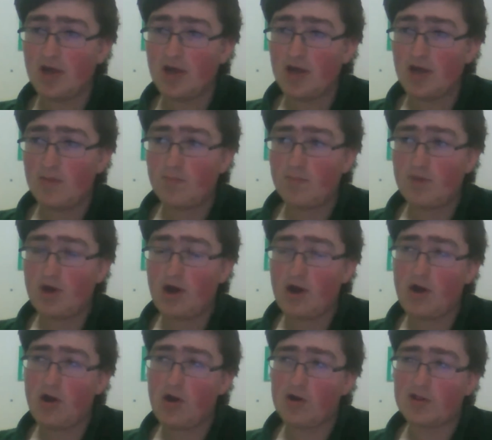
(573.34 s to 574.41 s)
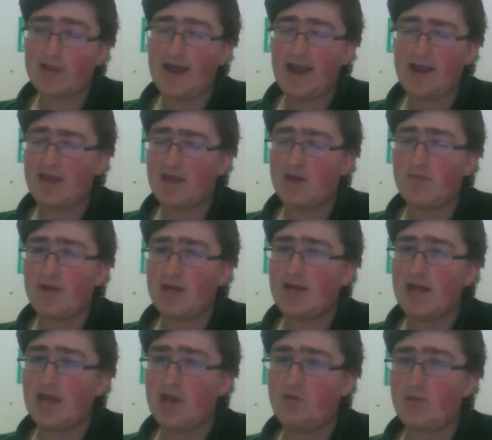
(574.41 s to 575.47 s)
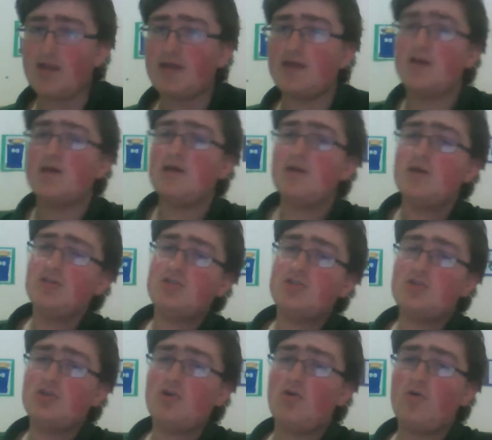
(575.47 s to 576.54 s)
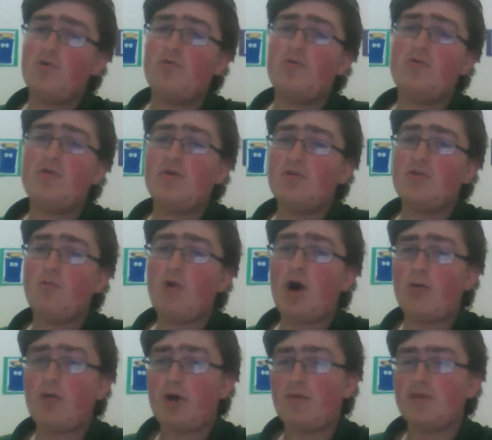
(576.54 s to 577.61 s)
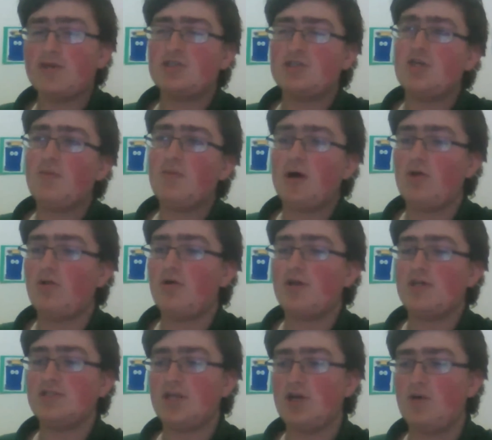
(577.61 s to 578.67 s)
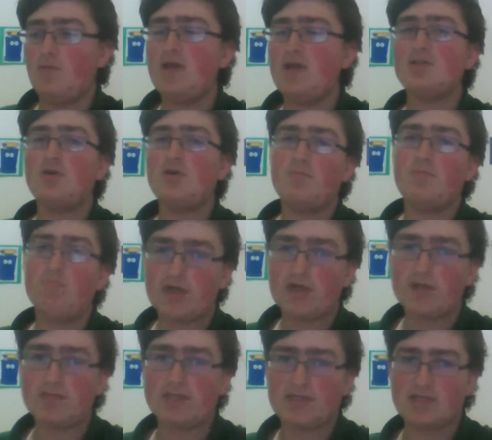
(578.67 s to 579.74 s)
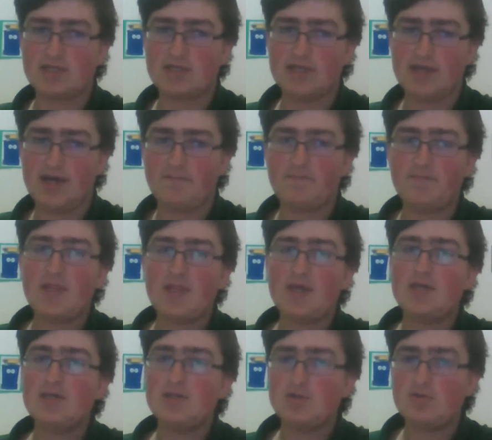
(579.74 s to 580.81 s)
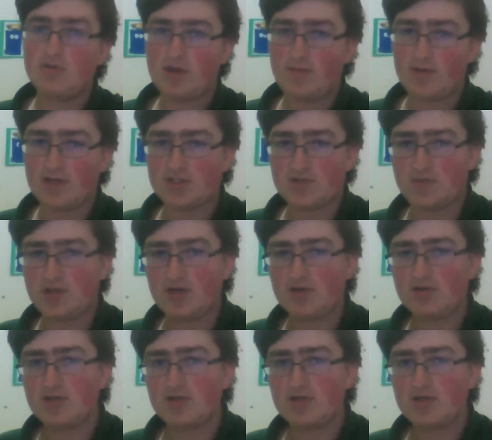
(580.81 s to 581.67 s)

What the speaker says: but are lacking a bit in AoE. So the Wild Pyromancers help out a lot against AoE, deal Blood Imps, things like that. Talking about the spells,